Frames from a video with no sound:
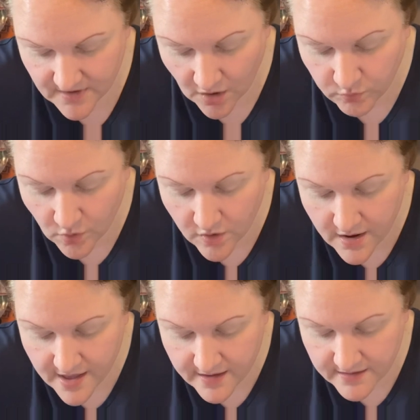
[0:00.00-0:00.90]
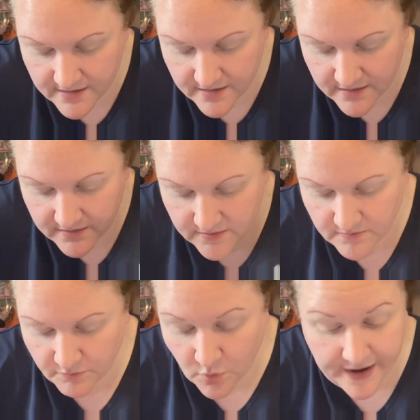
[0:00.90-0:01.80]
Aurora
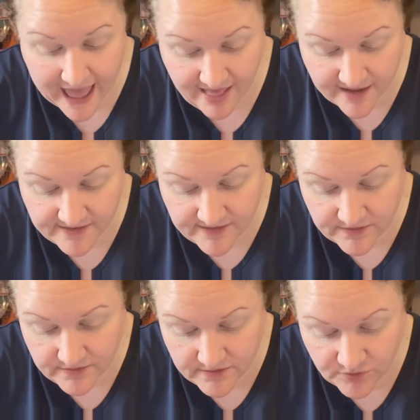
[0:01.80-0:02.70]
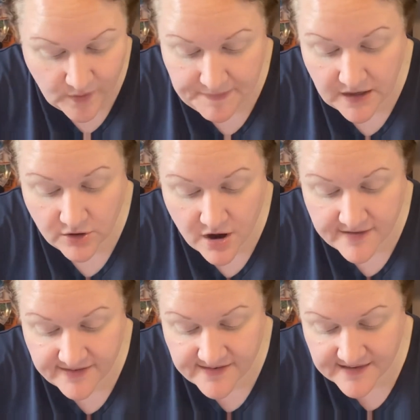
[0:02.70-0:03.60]
Borealis sweeping
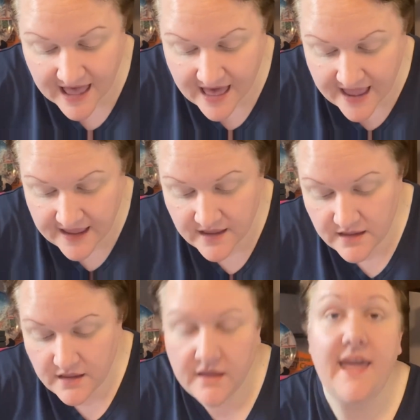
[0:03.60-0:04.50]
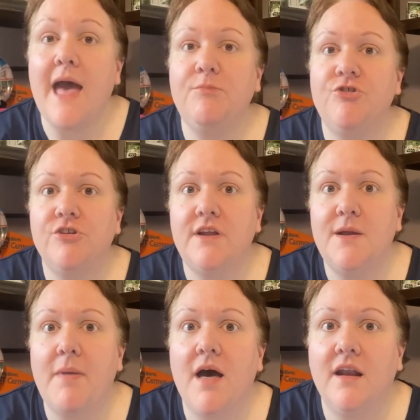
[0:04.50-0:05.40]
across the sky, captured in a
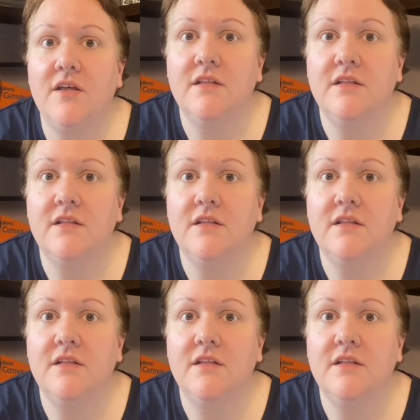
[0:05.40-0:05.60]
bottle.